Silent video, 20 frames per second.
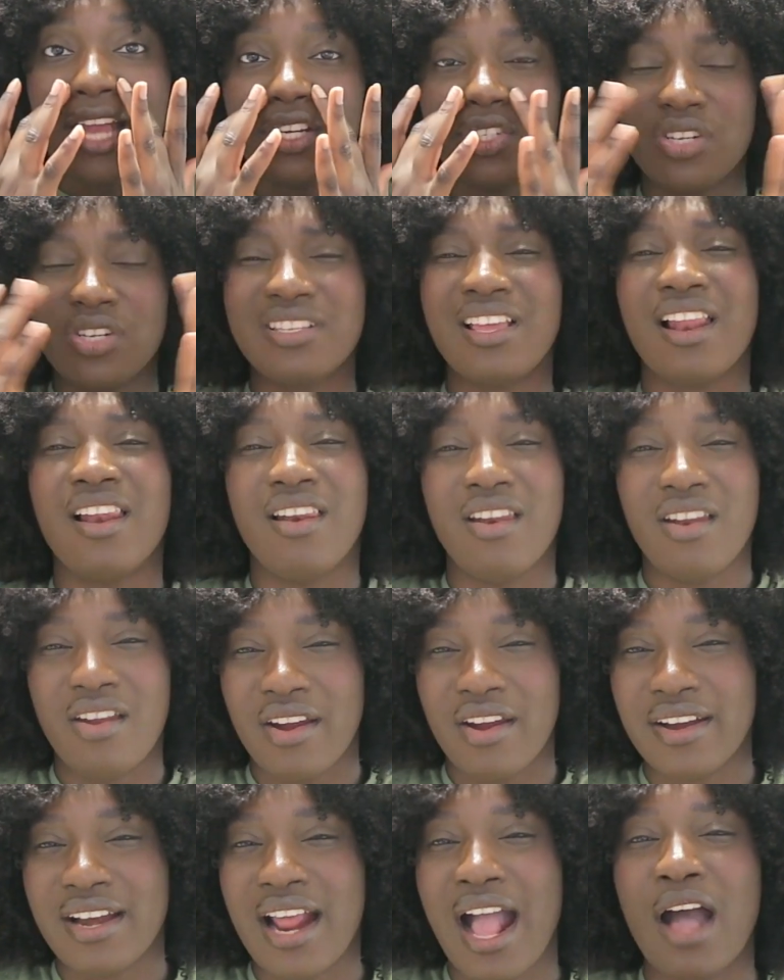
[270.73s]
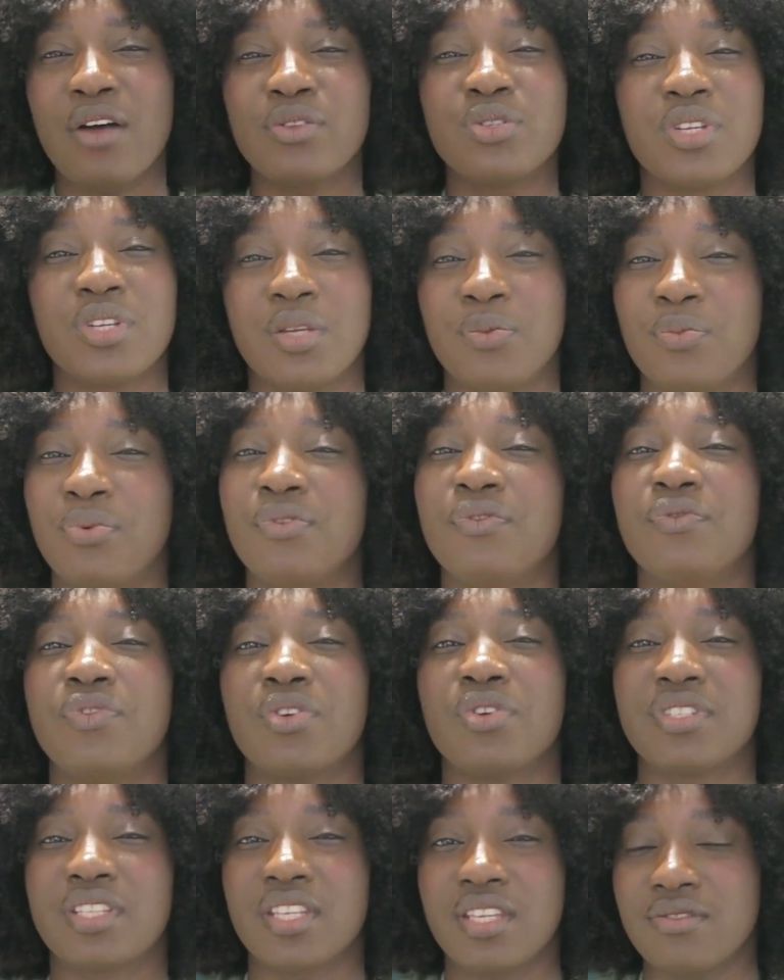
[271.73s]
and just learn how to improve
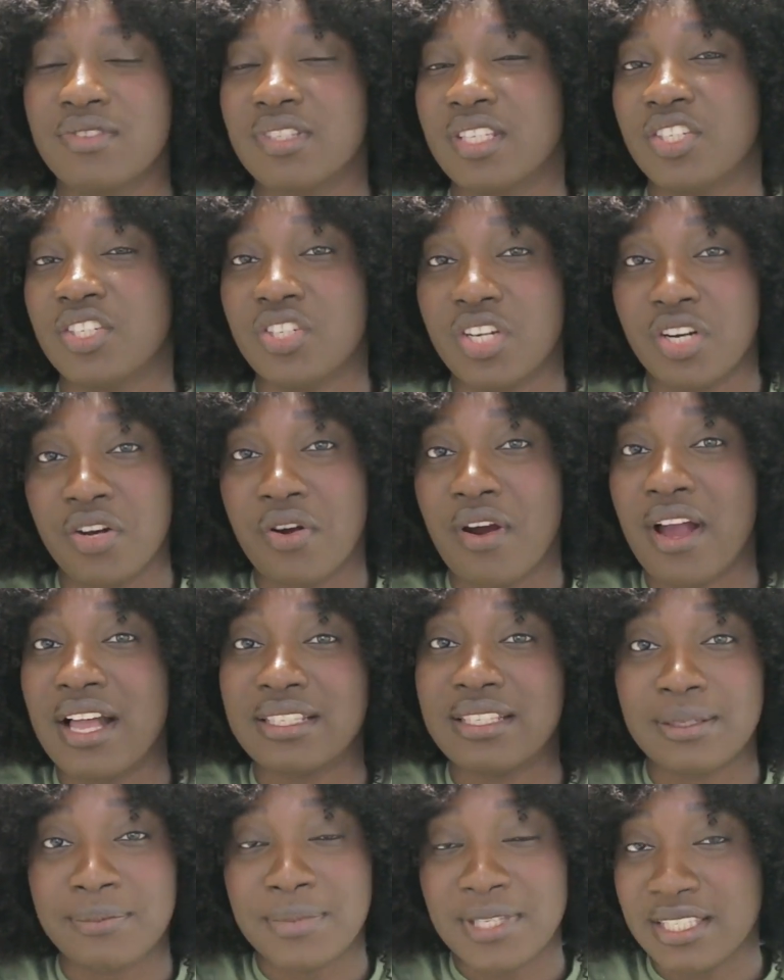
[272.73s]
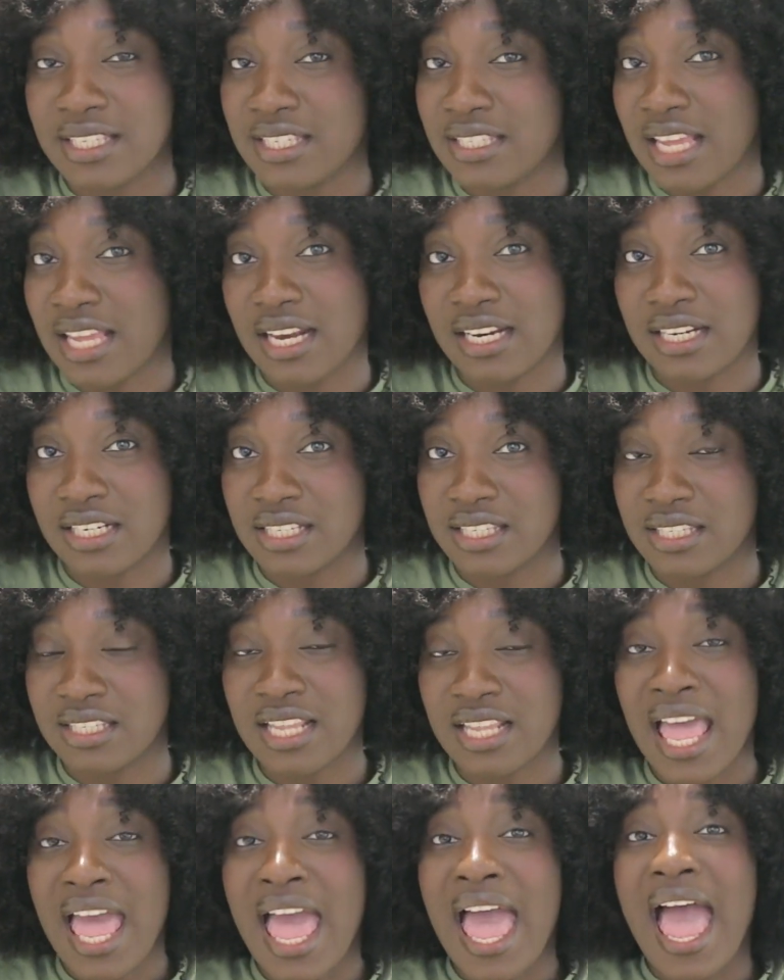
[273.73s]
your skills in general as a business analyst.